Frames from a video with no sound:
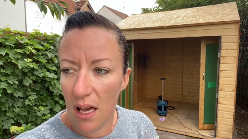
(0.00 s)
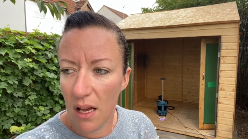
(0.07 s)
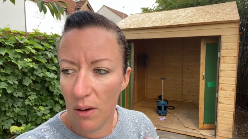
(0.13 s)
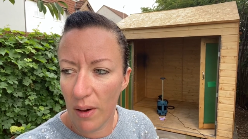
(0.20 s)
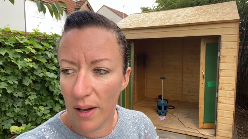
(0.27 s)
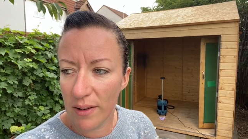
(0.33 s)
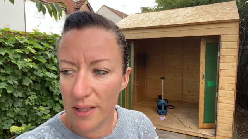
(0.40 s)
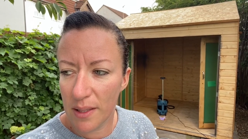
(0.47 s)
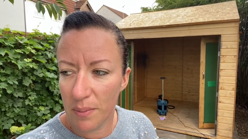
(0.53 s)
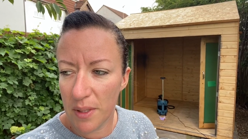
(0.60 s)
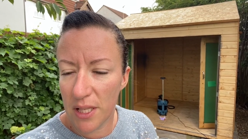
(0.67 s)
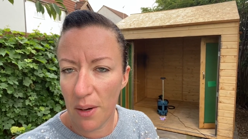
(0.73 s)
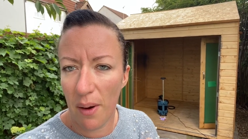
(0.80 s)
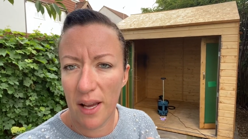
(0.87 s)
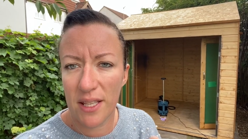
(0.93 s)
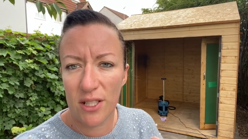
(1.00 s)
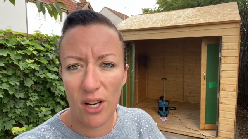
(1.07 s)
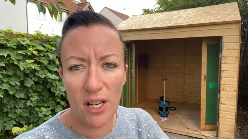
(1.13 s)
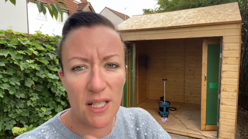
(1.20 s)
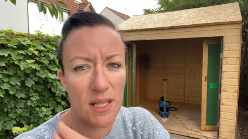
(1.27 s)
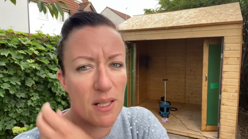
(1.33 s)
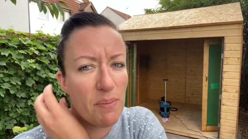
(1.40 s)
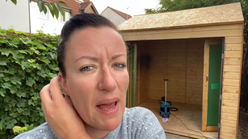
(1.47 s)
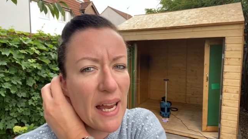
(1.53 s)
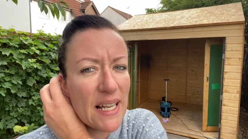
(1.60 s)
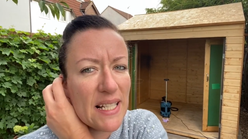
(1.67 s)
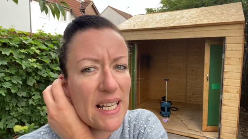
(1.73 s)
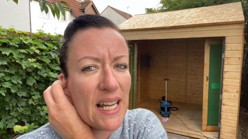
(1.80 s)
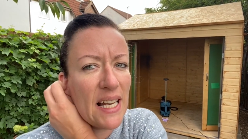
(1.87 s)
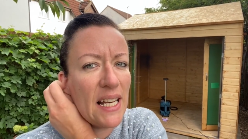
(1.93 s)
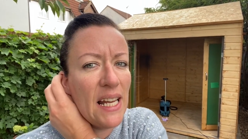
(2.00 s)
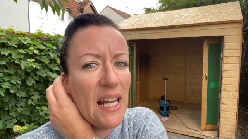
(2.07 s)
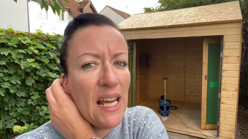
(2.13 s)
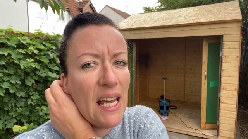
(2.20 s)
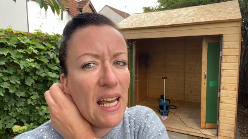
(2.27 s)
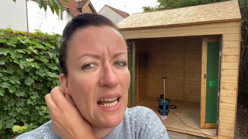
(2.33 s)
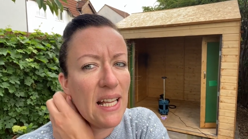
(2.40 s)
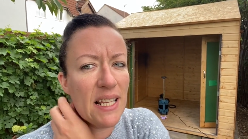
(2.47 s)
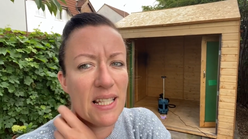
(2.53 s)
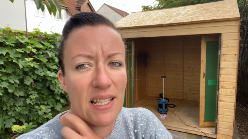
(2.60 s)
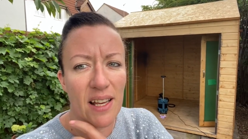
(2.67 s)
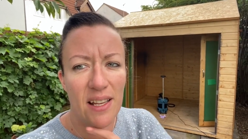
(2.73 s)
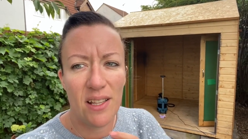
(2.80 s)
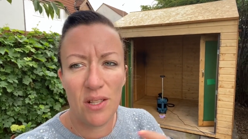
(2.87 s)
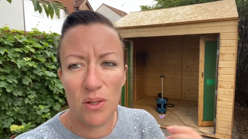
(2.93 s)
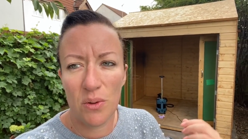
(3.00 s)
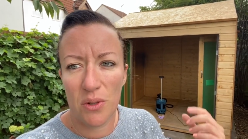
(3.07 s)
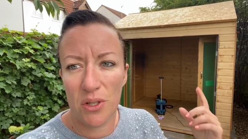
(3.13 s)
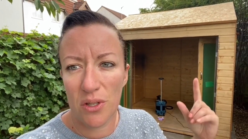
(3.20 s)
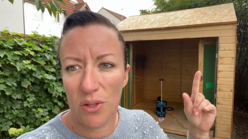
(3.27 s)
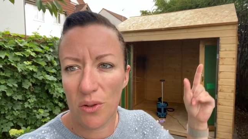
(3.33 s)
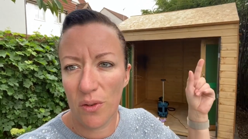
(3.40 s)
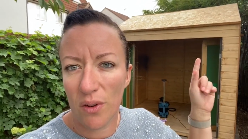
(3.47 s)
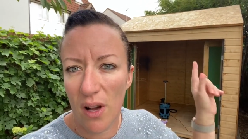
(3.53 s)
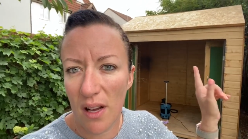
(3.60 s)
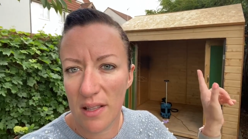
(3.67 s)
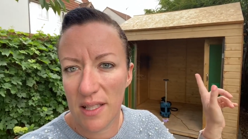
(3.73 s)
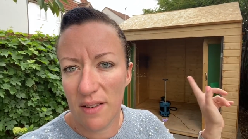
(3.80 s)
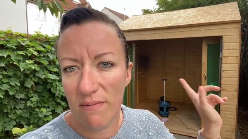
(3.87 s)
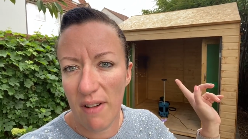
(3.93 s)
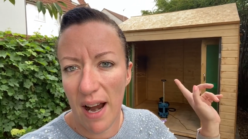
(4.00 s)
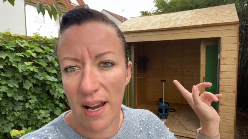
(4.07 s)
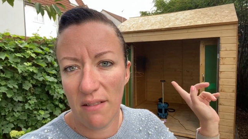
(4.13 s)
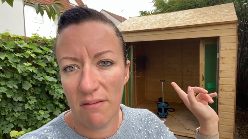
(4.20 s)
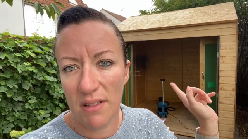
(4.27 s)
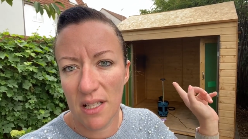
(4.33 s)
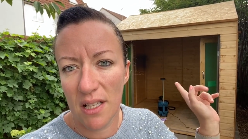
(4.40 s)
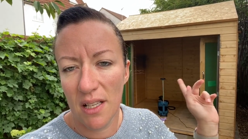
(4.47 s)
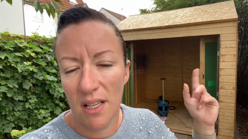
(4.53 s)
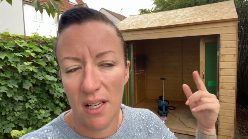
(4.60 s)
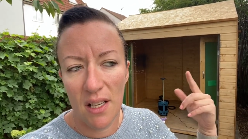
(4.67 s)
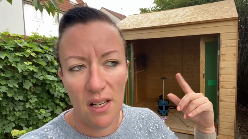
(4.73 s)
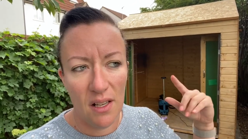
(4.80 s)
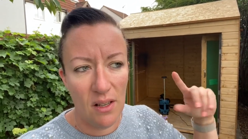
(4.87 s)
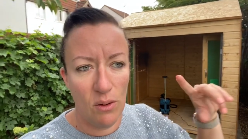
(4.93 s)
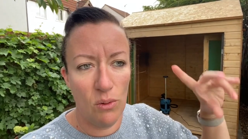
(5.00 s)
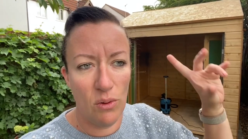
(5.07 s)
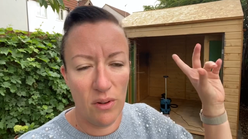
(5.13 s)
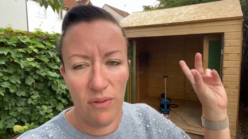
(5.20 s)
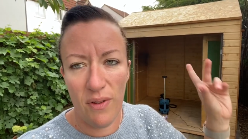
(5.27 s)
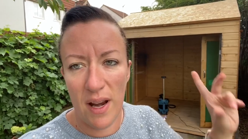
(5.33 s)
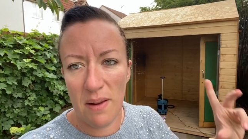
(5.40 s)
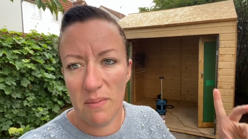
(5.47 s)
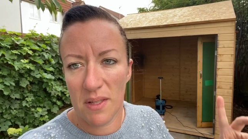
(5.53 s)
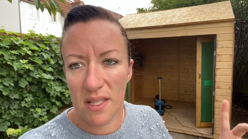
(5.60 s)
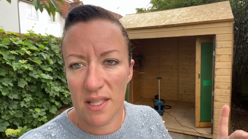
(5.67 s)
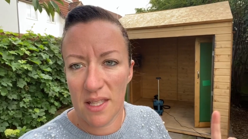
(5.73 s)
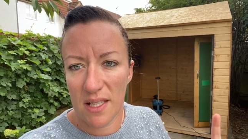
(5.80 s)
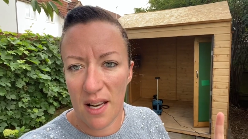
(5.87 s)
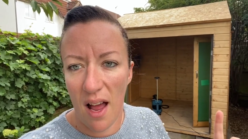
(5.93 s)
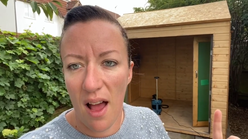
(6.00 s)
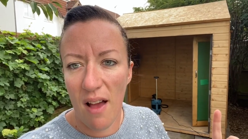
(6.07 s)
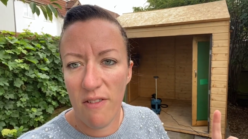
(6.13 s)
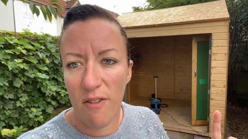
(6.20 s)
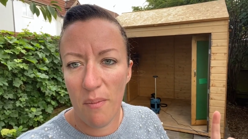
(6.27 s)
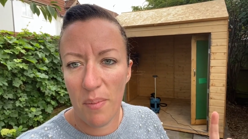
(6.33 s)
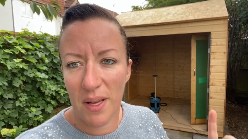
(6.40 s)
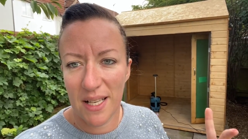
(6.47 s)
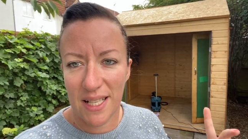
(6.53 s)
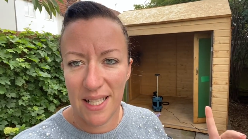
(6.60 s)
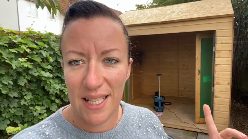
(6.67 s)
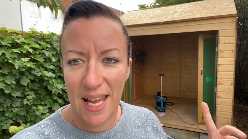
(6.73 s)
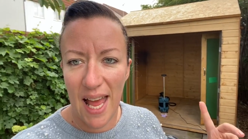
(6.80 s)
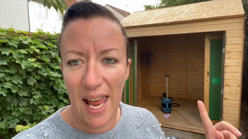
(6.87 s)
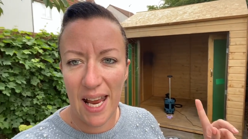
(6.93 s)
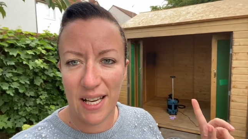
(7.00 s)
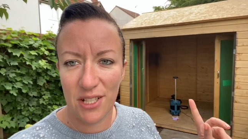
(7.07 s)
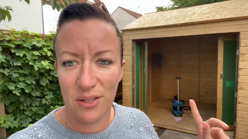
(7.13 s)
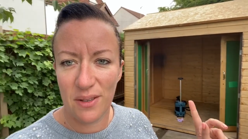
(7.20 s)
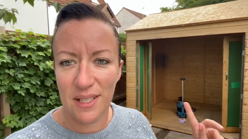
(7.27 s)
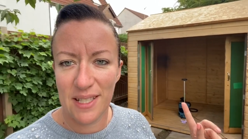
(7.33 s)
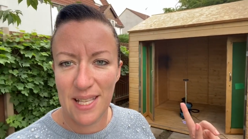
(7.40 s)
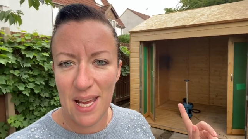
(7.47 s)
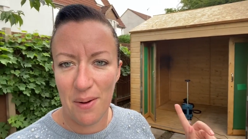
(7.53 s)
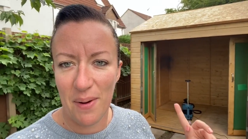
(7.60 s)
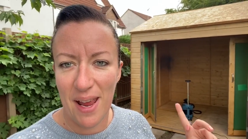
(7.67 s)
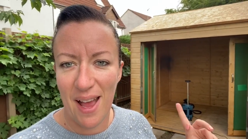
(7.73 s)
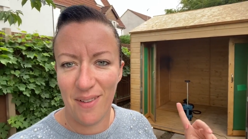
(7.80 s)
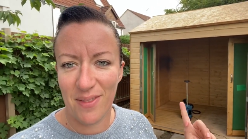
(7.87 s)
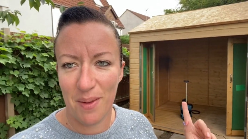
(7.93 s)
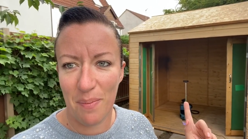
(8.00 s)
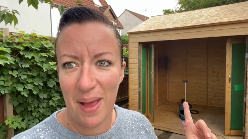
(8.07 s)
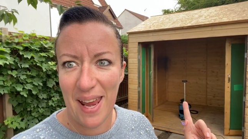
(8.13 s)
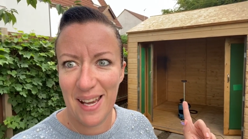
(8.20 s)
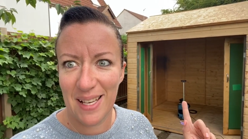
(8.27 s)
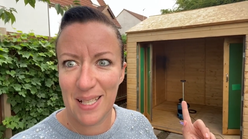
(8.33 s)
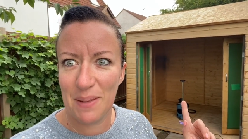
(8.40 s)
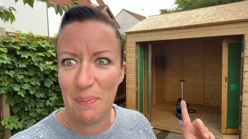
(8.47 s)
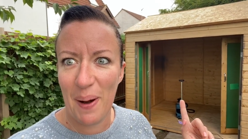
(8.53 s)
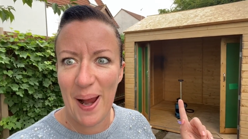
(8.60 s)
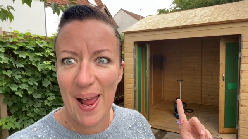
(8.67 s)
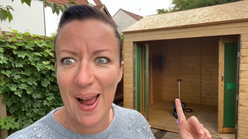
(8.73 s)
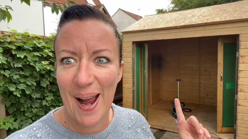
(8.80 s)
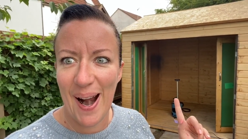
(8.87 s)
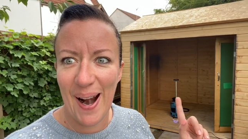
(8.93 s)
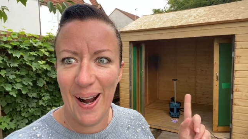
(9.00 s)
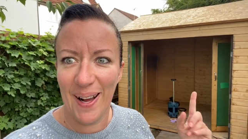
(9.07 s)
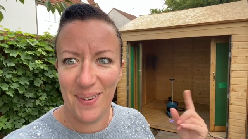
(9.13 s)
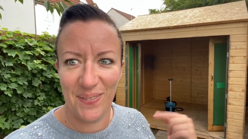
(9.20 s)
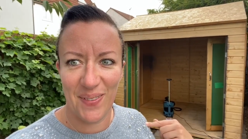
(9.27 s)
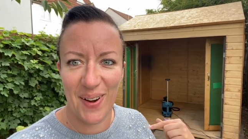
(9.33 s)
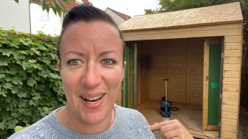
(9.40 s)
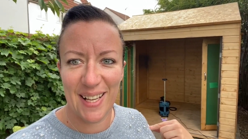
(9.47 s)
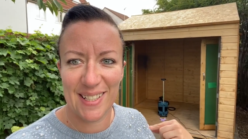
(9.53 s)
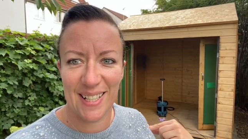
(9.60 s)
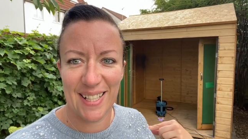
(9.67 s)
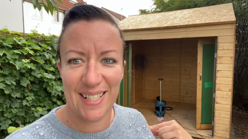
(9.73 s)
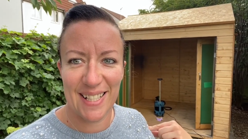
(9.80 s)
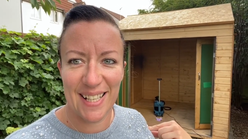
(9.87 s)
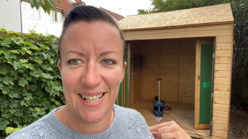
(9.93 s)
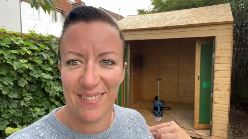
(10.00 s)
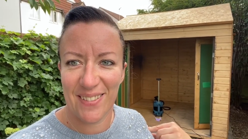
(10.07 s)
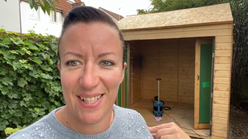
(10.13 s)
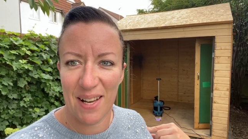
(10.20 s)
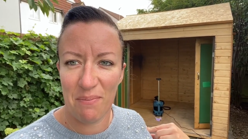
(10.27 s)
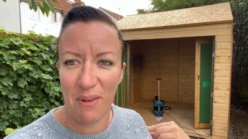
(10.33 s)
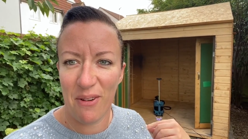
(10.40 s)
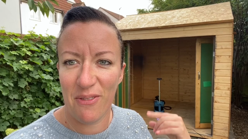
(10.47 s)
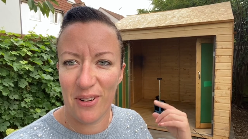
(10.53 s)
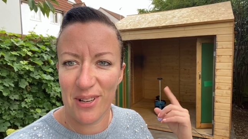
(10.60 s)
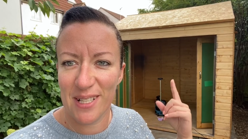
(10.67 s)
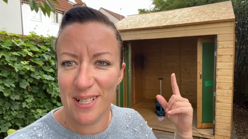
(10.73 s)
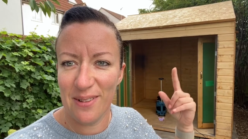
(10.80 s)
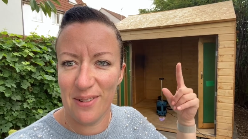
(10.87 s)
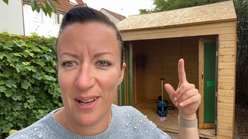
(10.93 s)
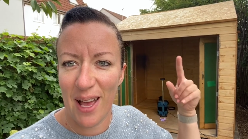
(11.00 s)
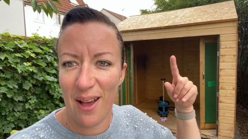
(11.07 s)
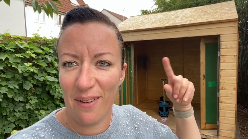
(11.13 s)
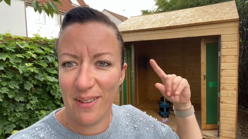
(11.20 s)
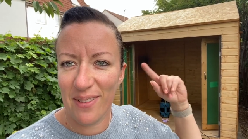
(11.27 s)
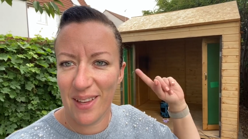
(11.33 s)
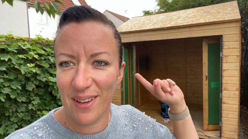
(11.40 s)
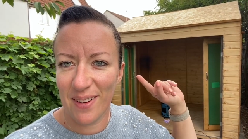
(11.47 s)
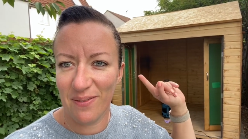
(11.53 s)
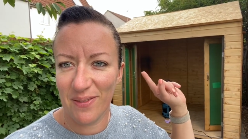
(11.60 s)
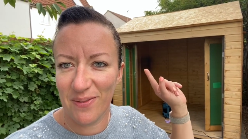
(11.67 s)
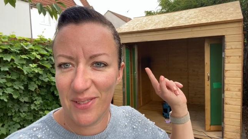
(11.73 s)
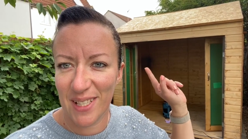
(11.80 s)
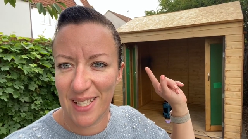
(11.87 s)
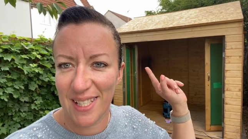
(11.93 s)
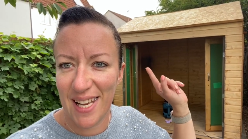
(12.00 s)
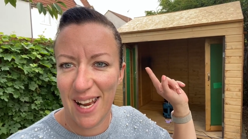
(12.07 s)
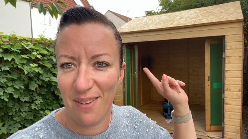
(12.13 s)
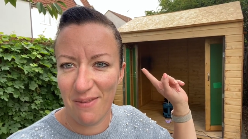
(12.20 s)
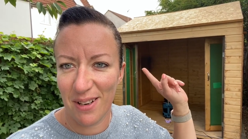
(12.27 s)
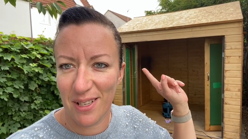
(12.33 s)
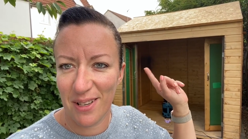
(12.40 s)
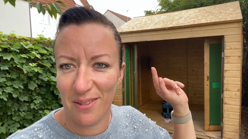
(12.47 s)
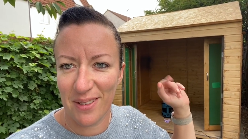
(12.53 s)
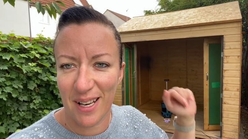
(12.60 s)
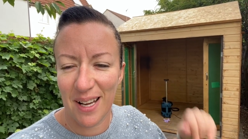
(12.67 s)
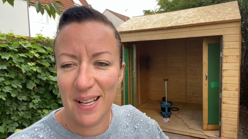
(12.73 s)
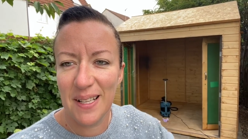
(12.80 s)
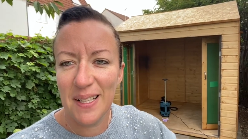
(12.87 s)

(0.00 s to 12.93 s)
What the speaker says: else did we do? I started painting inside the doors, just sort of cutting round all the frames and stuff. But today, as you can see, we have the paint sprayer. I'm very excited. I've just had my first little go. I think you can just see in my shoulder.